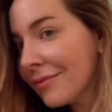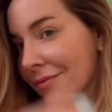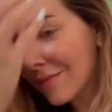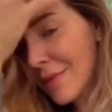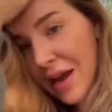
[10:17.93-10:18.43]

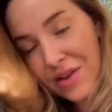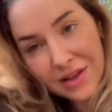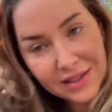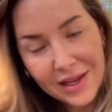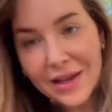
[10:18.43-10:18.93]
I think
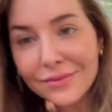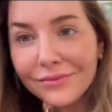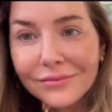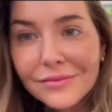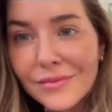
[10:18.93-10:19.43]
that's it.
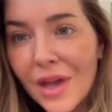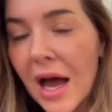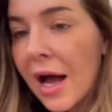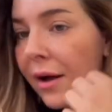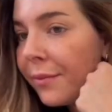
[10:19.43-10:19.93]

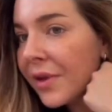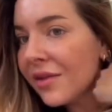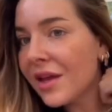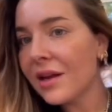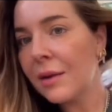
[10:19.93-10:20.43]
And
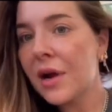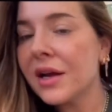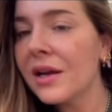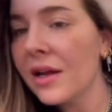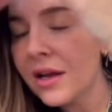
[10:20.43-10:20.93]
then I'm not going
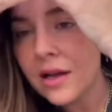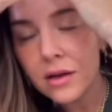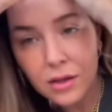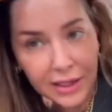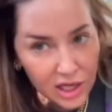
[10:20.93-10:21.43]
to
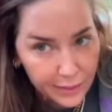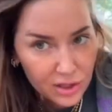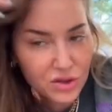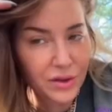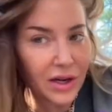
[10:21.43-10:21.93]
like talk about
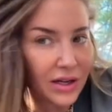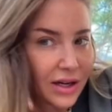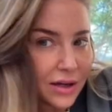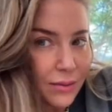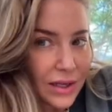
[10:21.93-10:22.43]
jewelry on
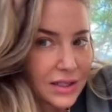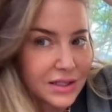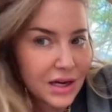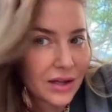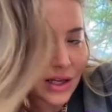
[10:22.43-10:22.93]
here because it's
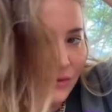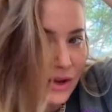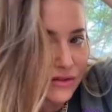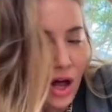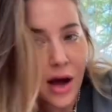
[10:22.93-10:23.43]
not like a
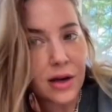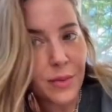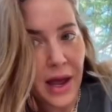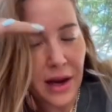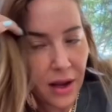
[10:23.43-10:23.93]
vlog,
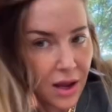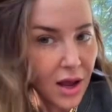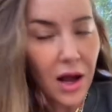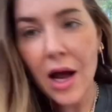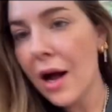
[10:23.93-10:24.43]
but
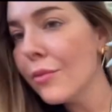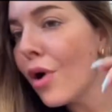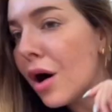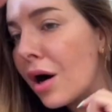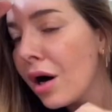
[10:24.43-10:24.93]

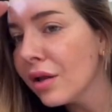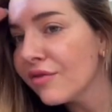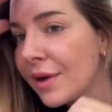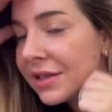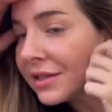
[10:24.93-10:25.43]
all of
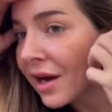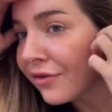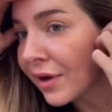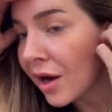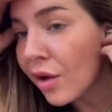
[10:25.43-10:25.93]
my stuff,
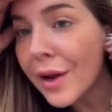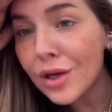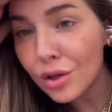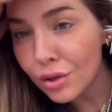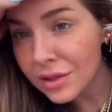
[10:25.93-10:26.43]
right? All my
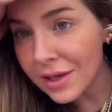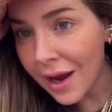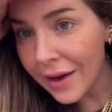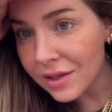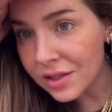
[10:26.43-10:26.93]
new
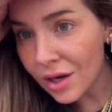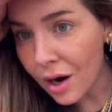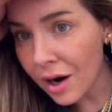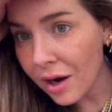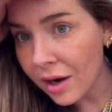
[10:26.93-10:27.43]
designs
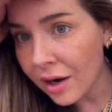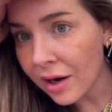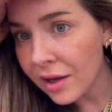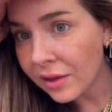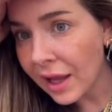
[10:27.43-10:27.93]
are
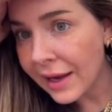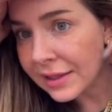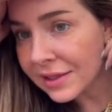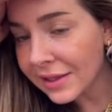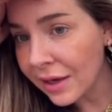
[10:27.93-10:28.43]
like
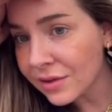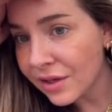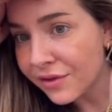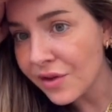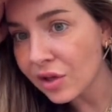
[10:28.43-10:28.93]
discounted for
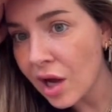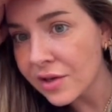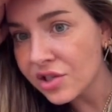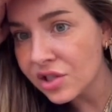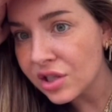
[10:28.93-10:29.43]
their
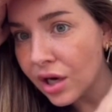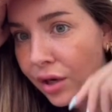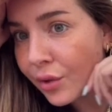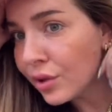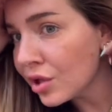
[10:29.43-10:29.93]
launch.
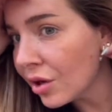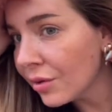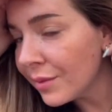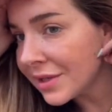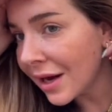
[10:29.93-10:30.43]
So don't
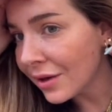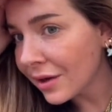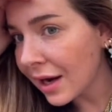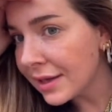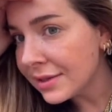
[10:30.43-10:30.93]
miss out, you
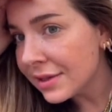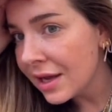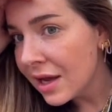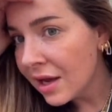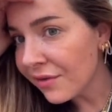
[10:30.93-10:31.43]
guys.
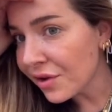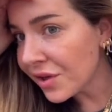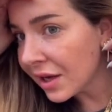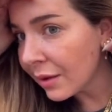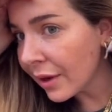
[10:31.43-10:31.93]
If you're
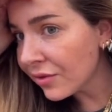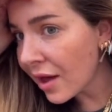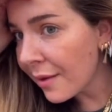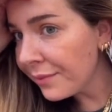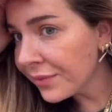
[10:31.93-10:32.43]
thinking about them,